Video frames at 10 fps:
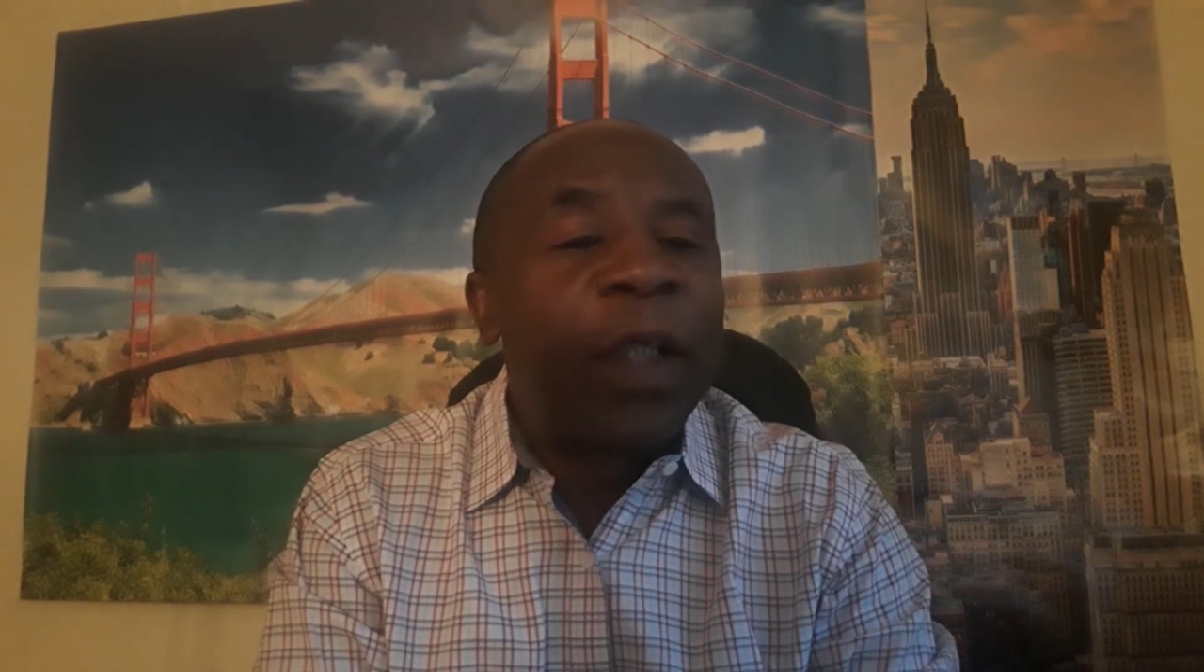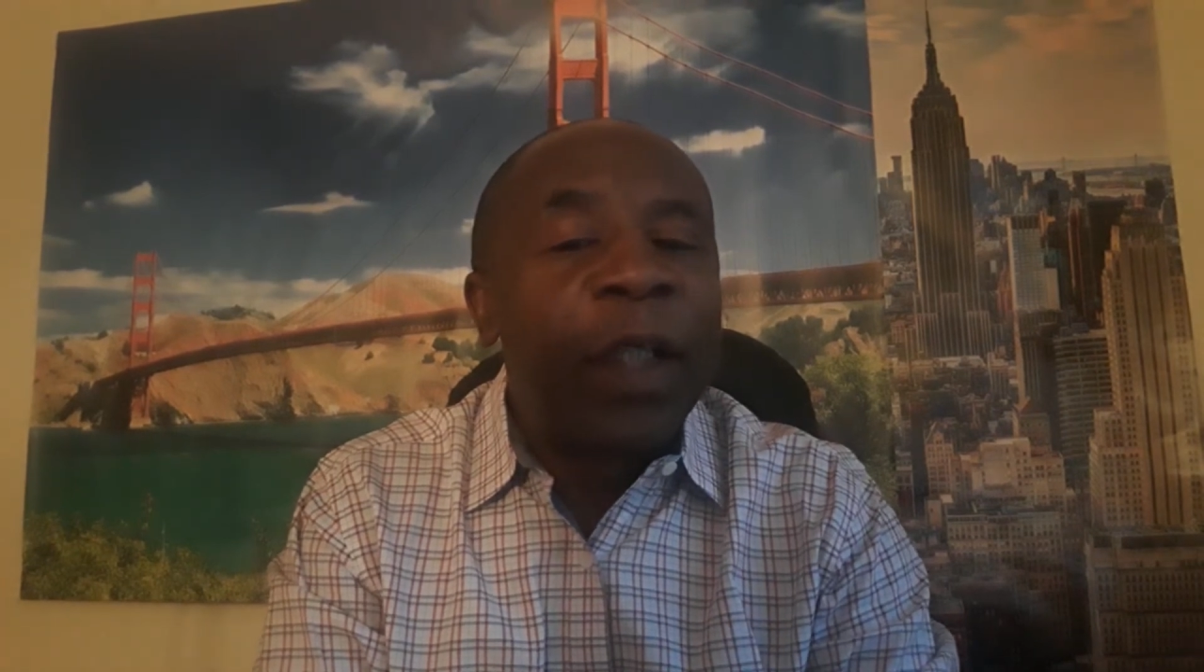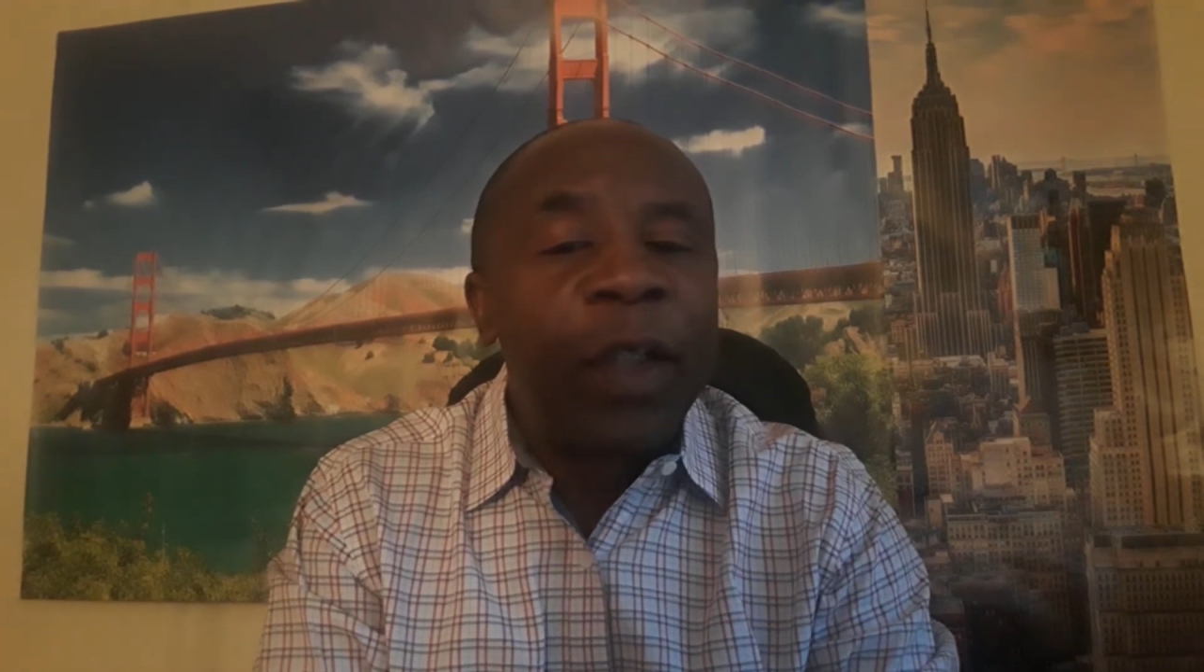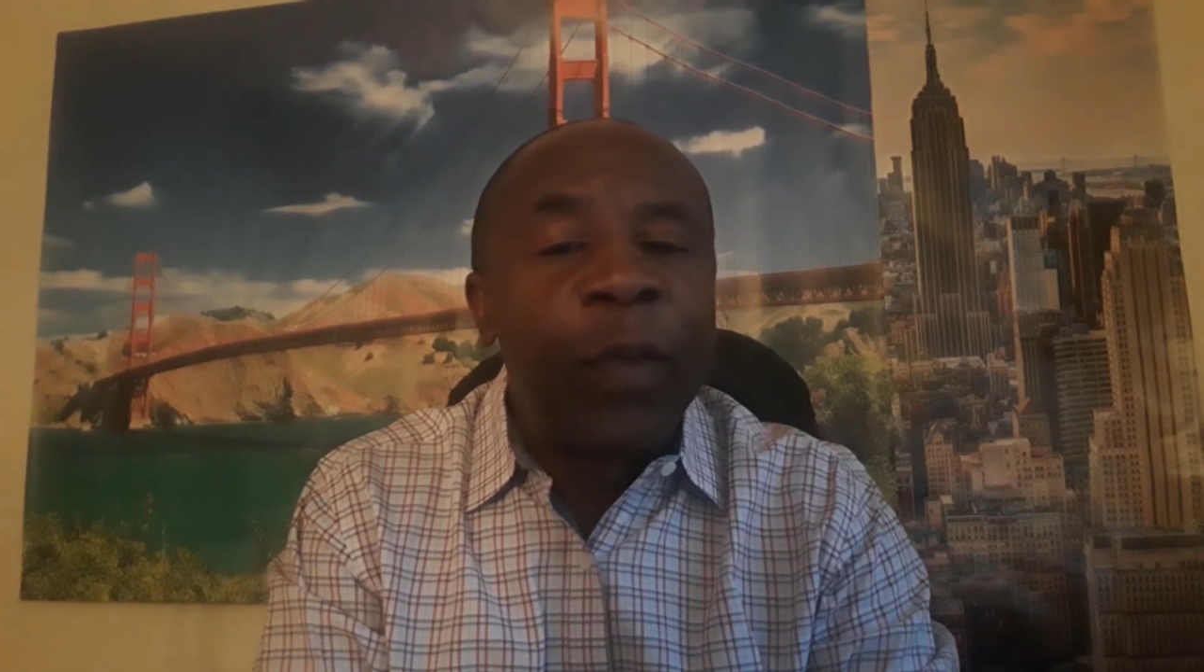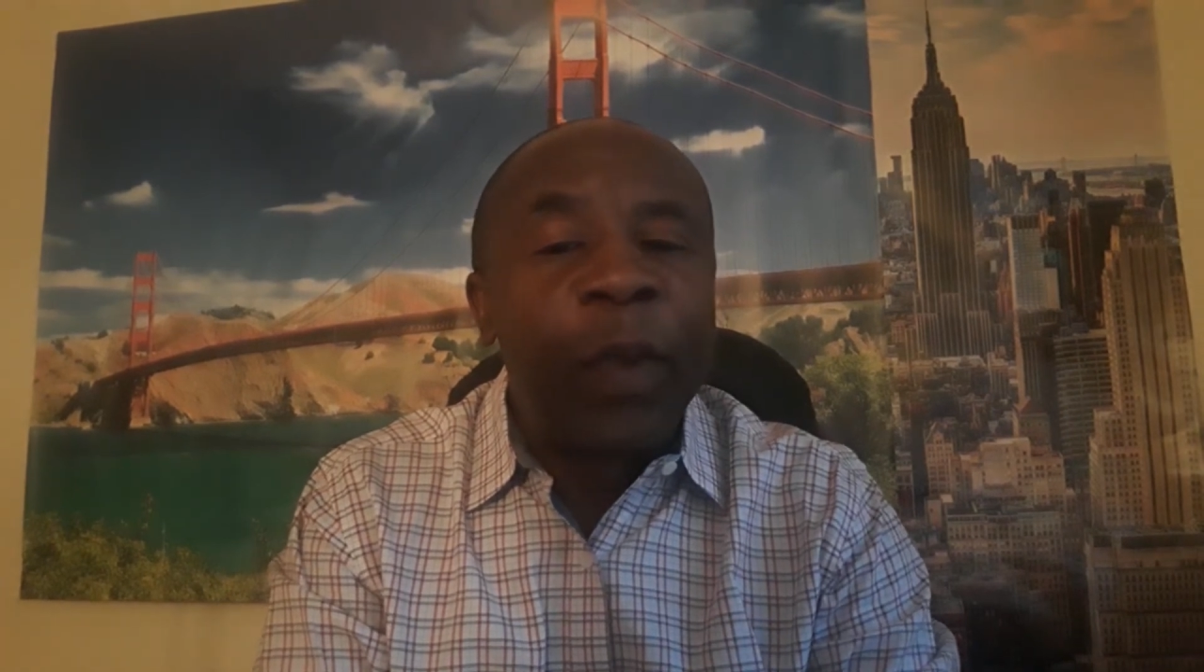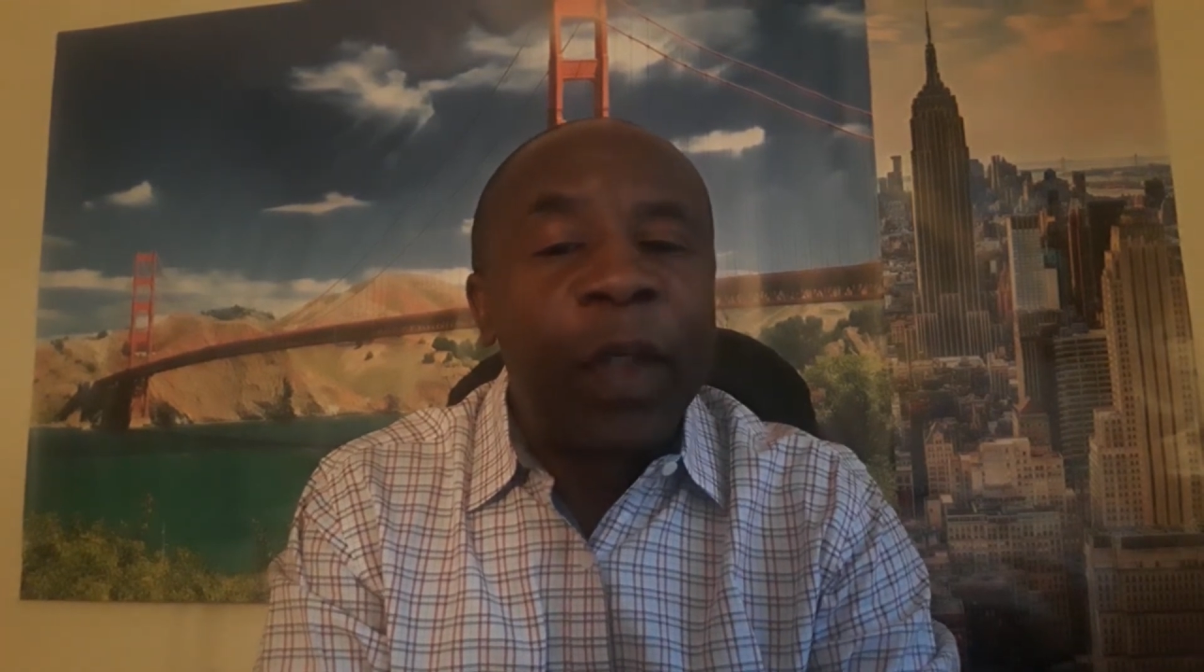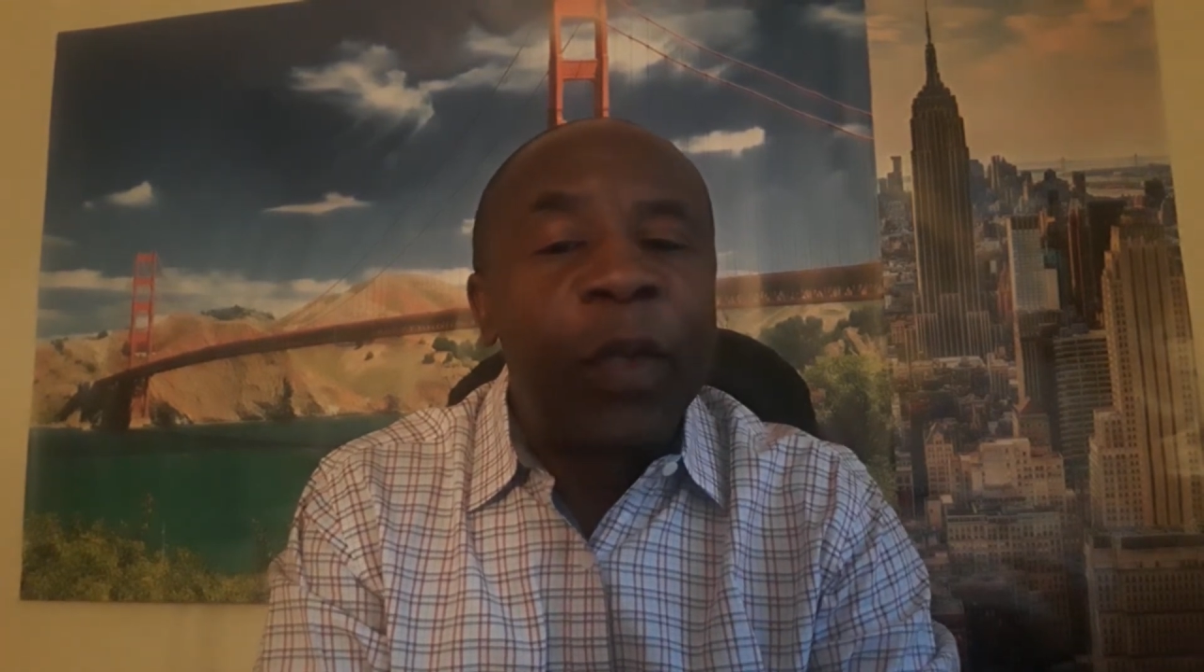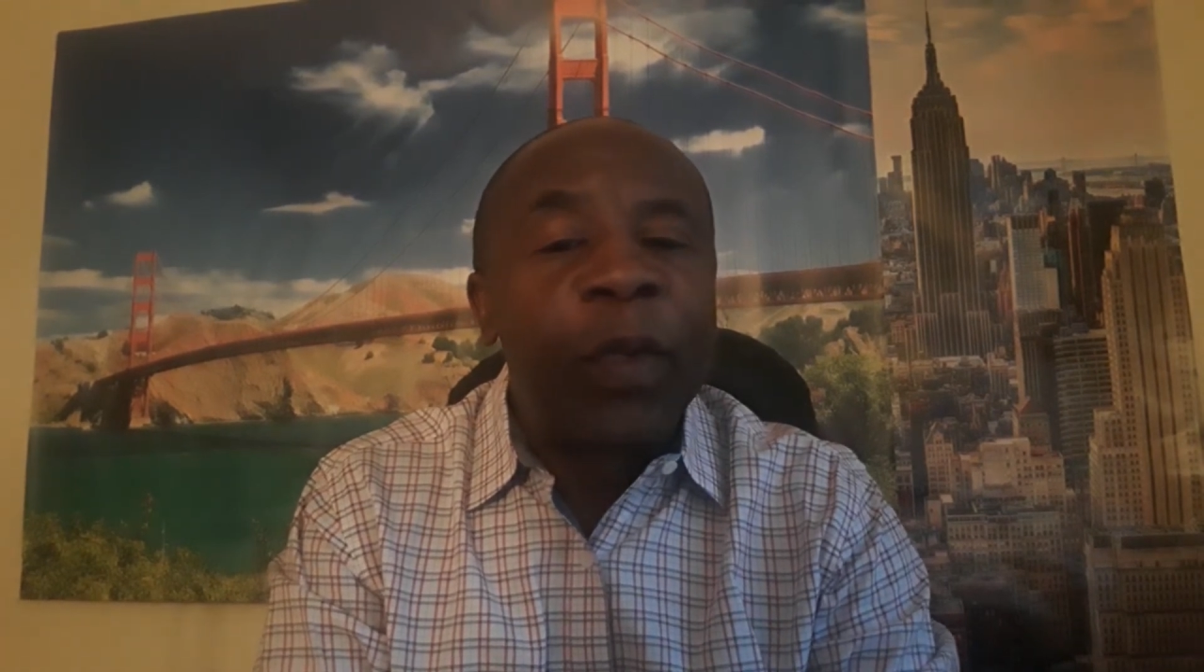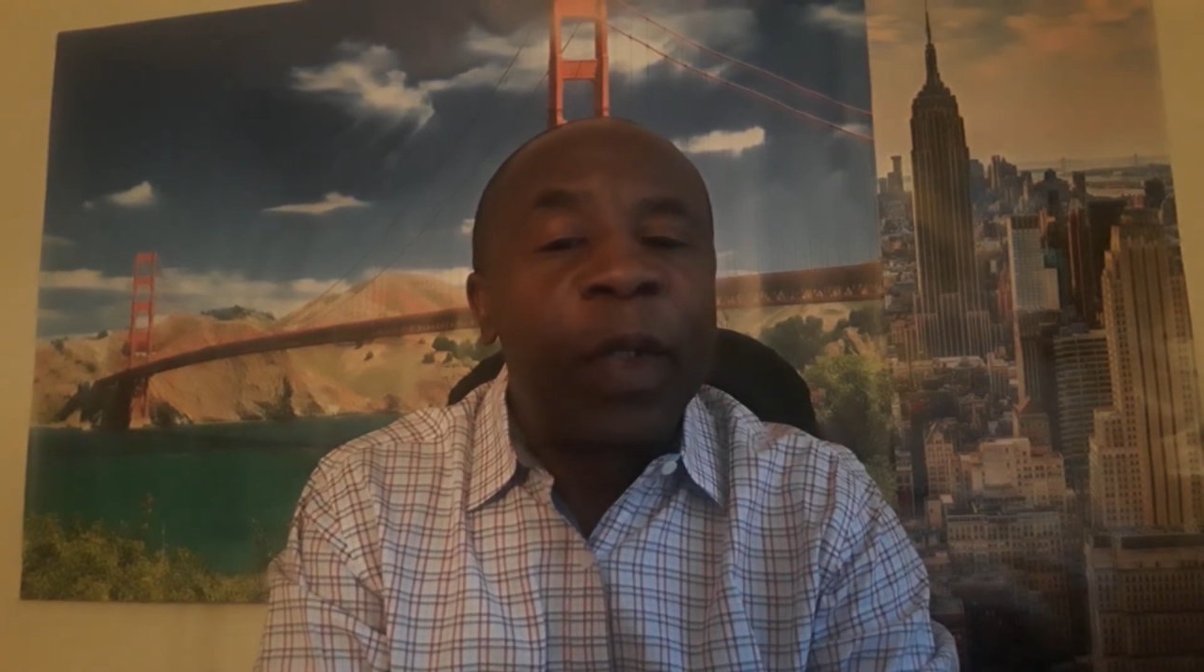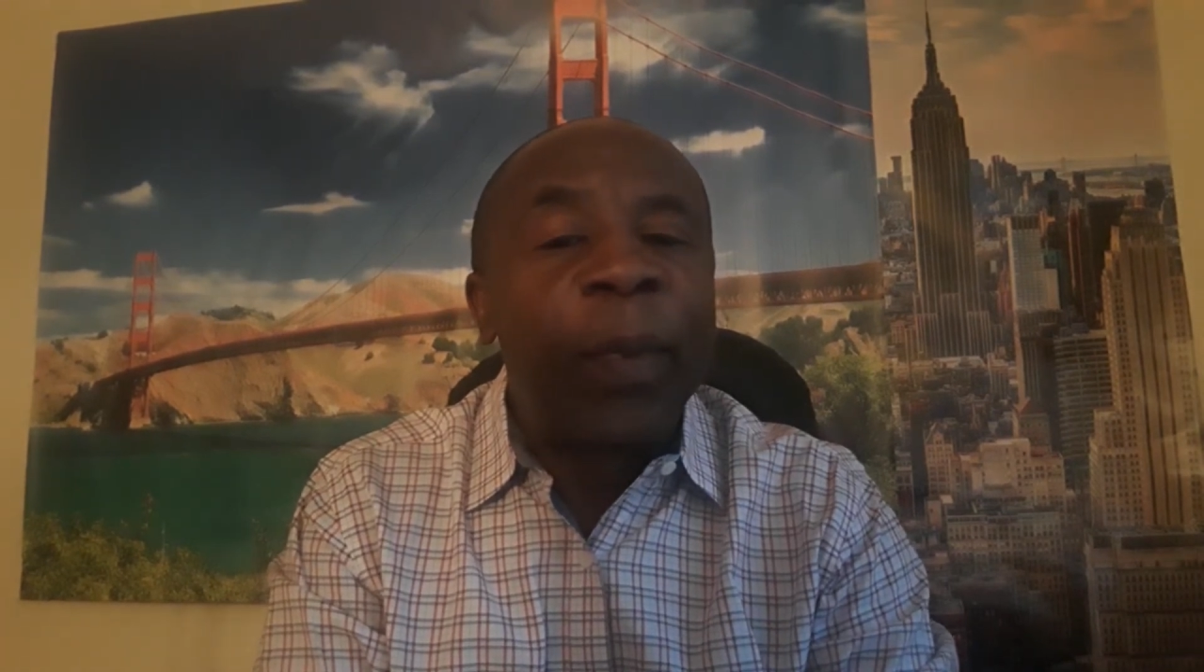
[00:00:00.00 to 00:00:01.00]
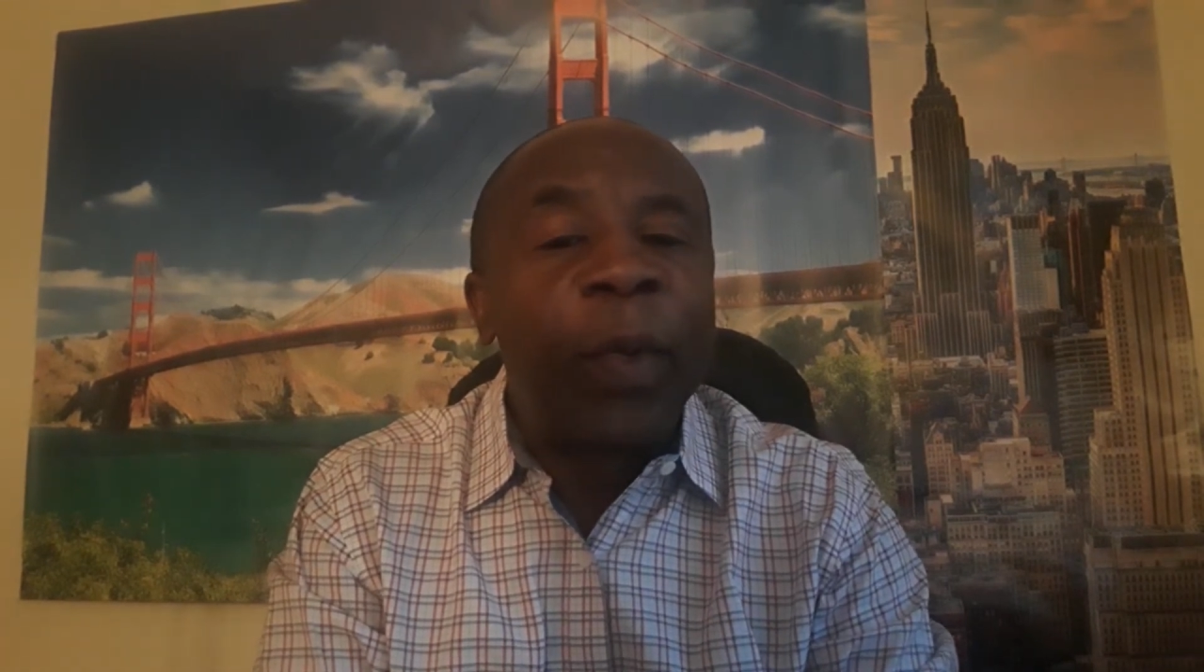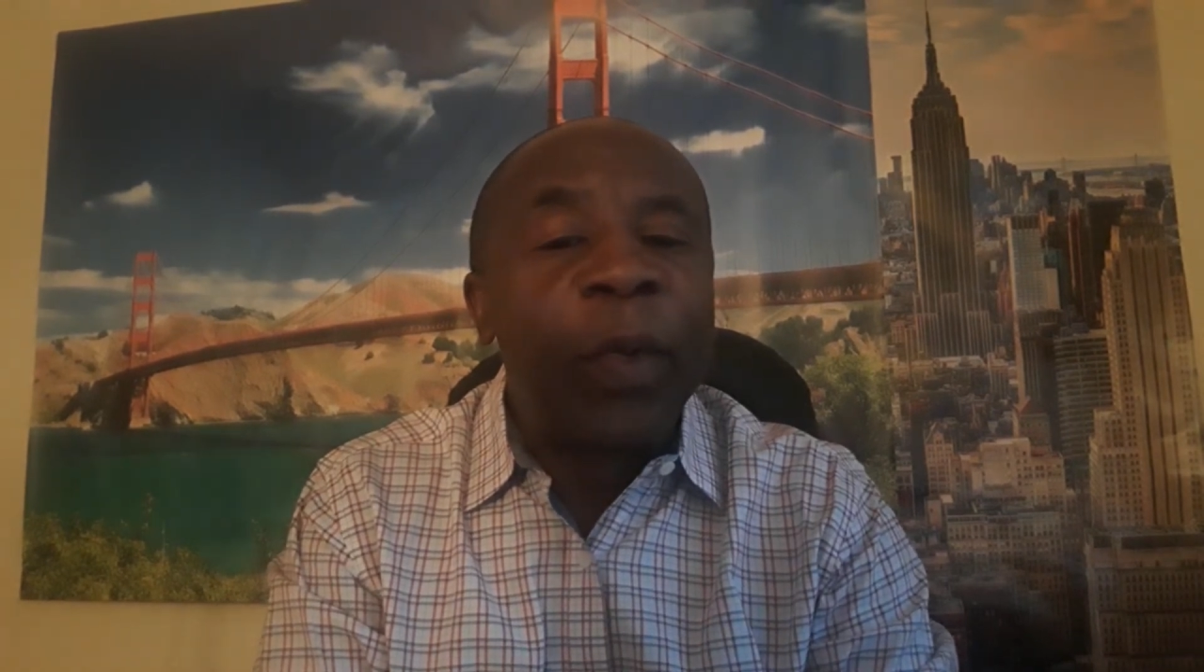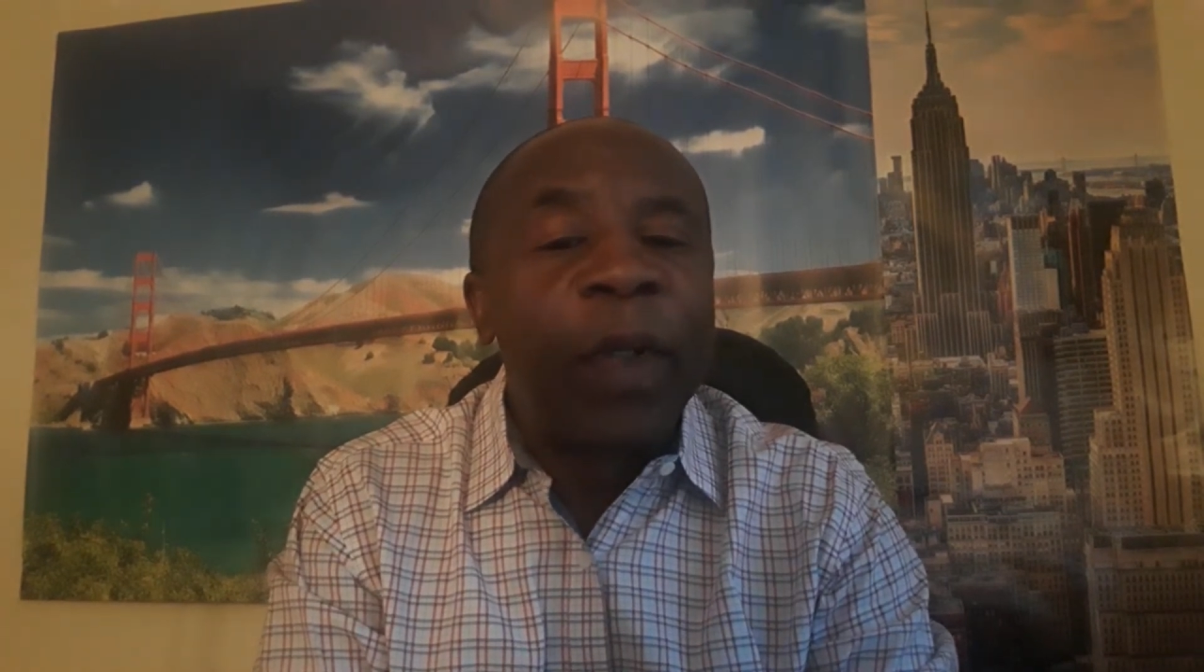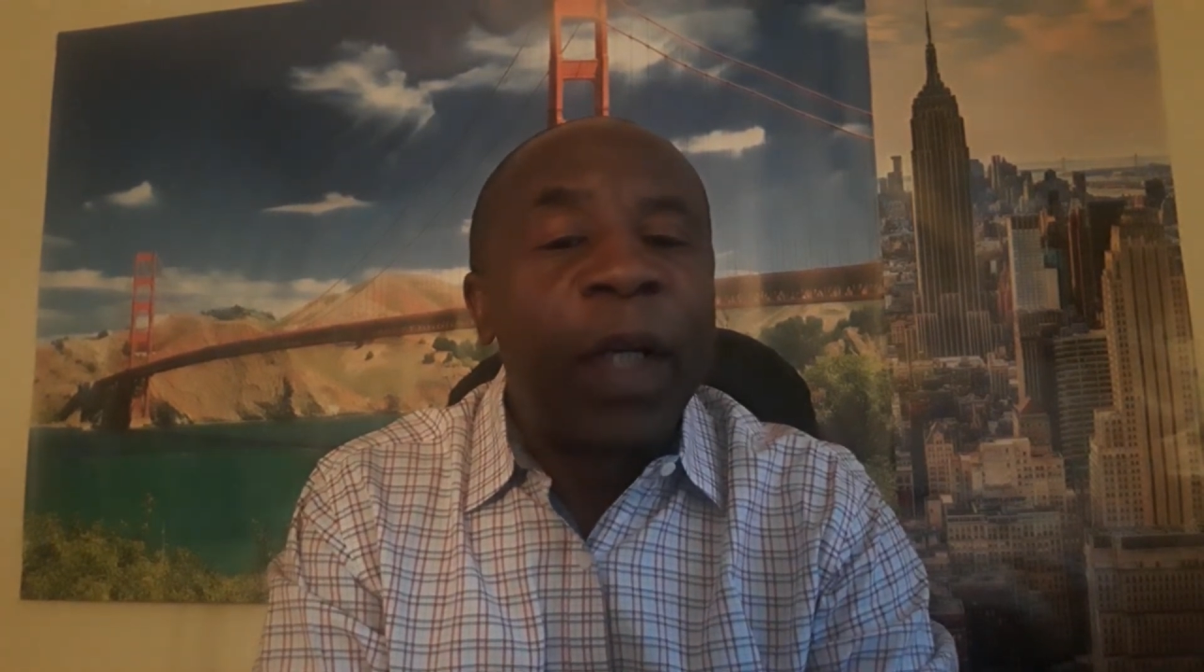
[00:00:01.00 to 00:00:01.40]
network to support